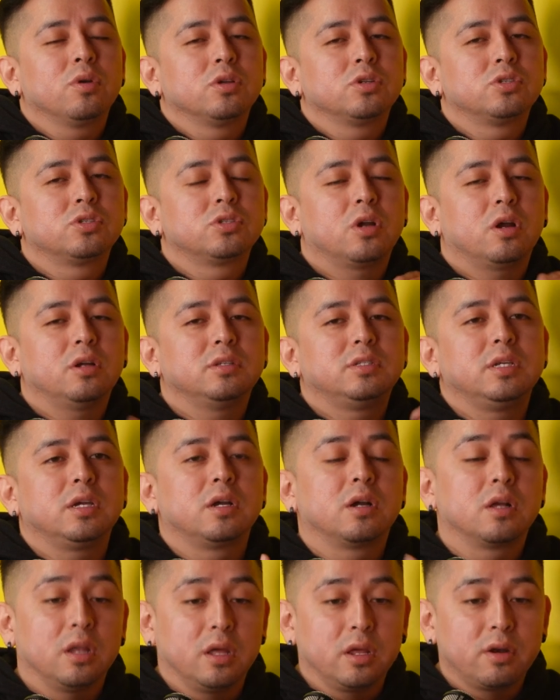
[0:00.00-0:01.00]
start
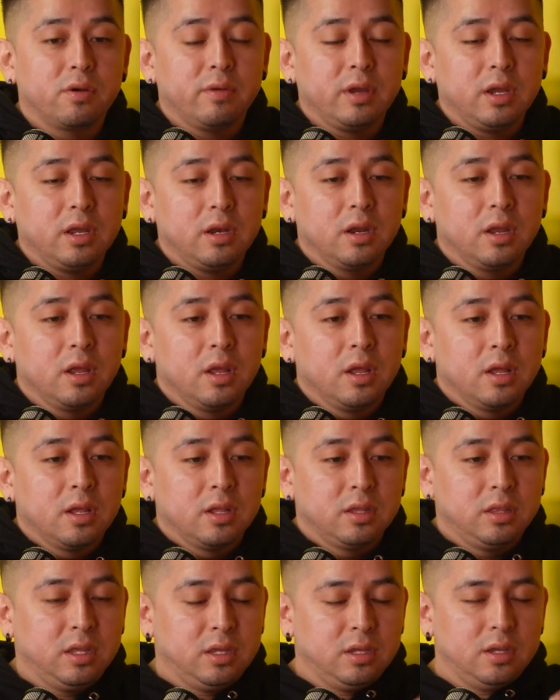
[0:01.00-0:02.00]
decluttering,
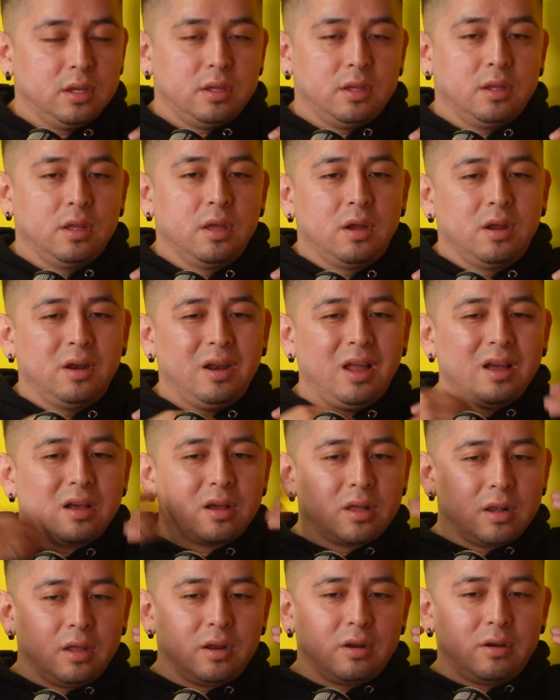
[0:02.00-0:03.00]

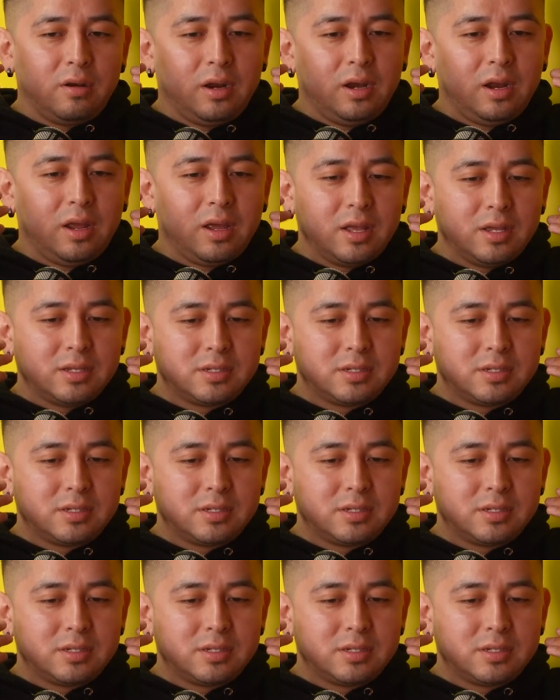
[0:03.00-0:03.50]
decluttering